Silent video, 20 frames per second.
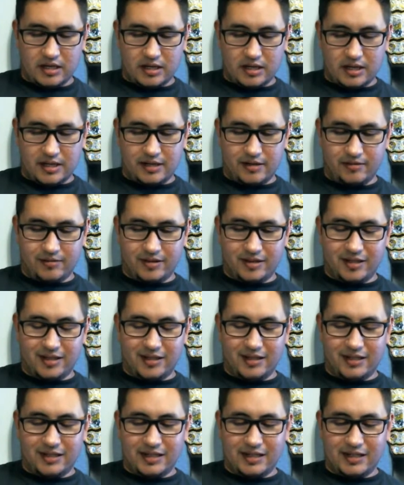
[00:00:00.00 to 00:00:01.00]
I don't
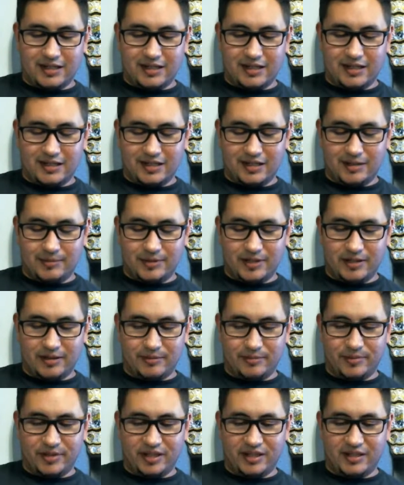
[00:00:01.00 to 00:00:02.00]
see anything about
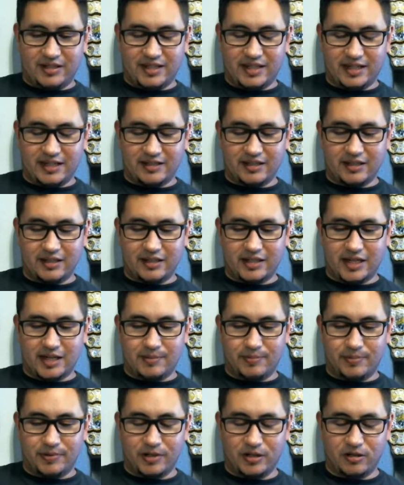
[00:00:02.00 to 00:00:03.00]
being tagged in a
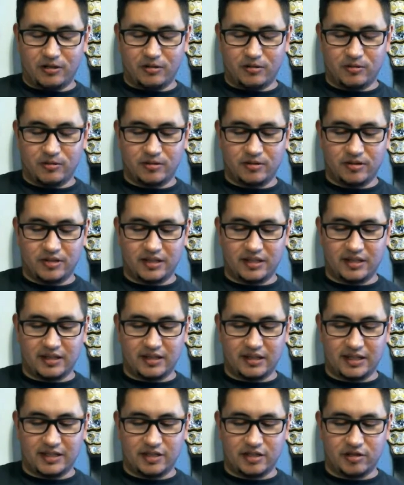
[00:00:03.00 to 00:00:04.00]
post
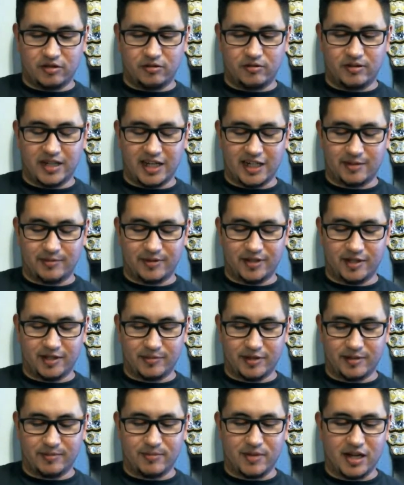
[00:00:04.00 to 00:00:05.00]
unless you tag me on
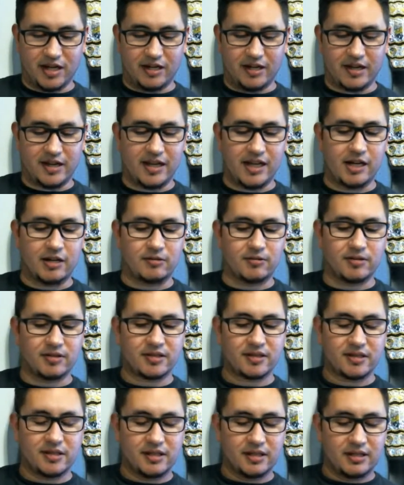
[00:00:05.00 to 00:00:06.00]
my main account.
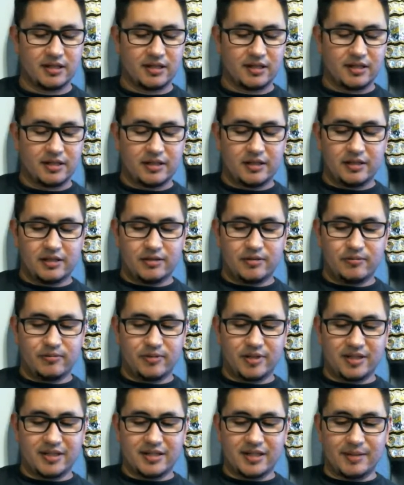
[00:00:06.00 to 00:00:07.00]

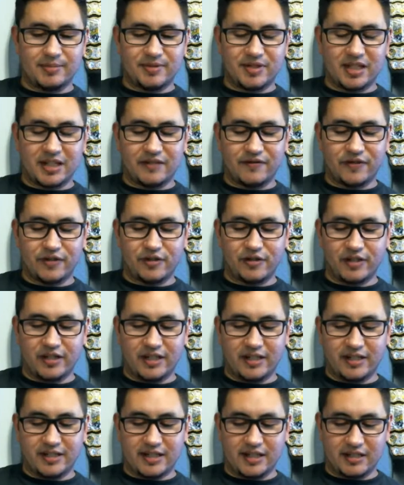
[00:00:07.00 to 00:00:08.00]
What's up, Tech for Your
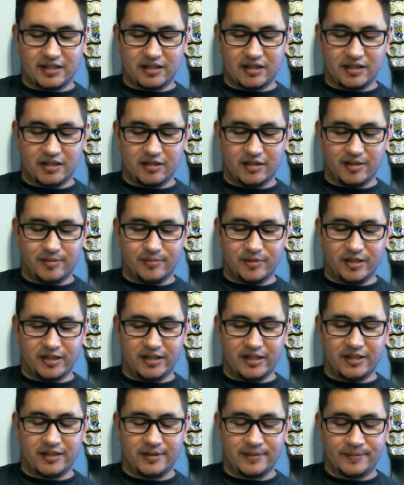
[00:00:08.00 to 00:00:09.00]
Needs? How's it going,
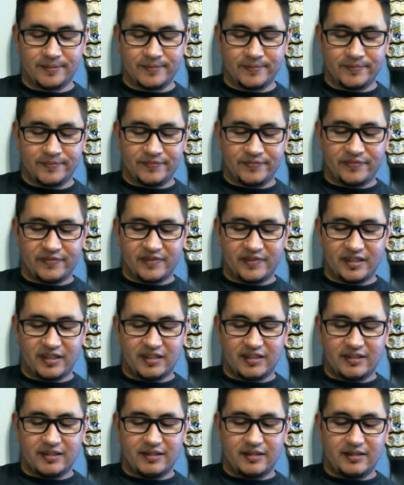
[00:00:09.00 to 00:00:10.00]
buddy?
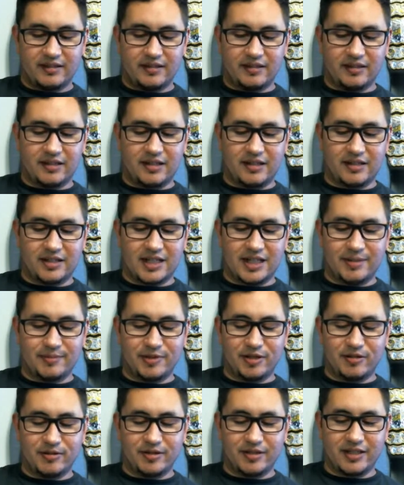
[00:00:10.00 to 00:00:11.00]
Long time
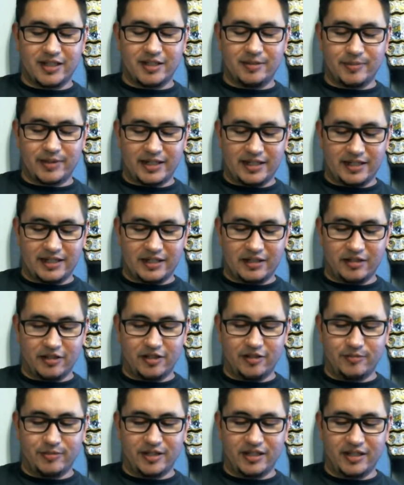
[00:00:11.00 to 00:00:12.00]
no see, man. I know
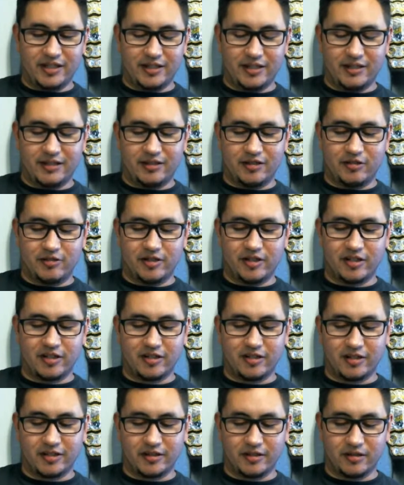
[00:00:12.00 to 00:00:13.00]
you've been going hard
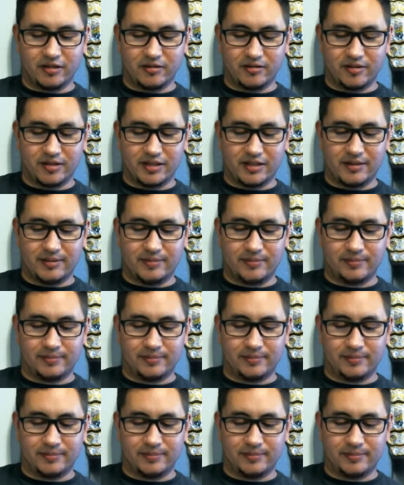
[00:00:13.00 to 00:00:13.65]
on those, those